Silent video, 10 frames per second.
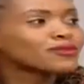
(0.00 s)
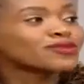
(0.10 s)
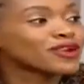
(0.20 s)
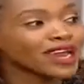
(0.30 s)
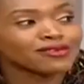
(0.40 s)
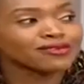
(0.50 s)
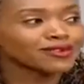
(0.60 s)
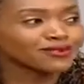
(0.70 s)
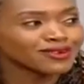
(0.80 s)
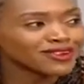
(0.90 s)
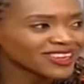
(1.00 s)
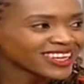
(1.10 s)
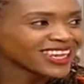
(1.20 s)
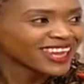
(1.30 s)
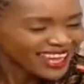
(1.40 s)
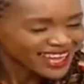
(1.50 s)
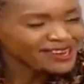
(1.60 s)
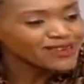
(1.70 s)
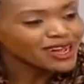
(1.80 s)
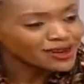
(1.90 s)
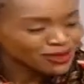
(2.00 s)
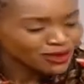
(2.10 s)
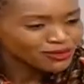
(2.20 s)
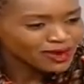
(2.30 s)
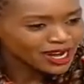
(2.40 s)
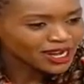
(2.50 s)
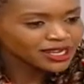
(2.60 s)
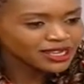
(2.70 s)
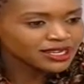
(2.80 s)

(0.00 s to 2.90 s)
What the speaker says: maybe you like football, and you can work more hard.